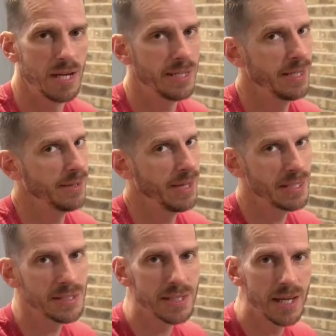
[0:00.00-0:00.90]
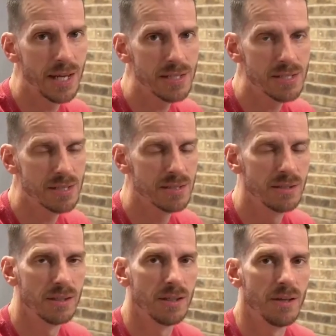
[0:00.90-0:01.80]
Again, that's a guess
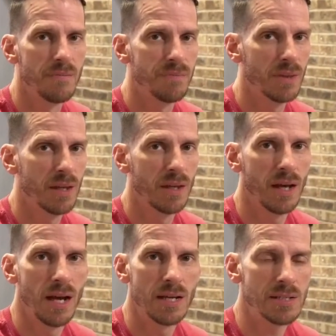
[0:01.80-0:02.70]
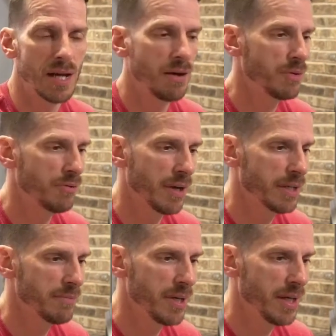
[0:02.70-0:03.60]
as I would
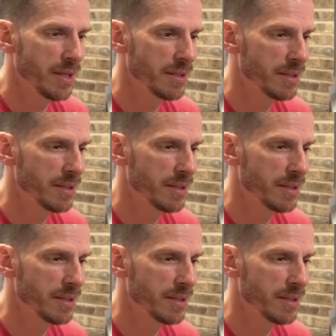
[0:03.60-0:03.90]
recommend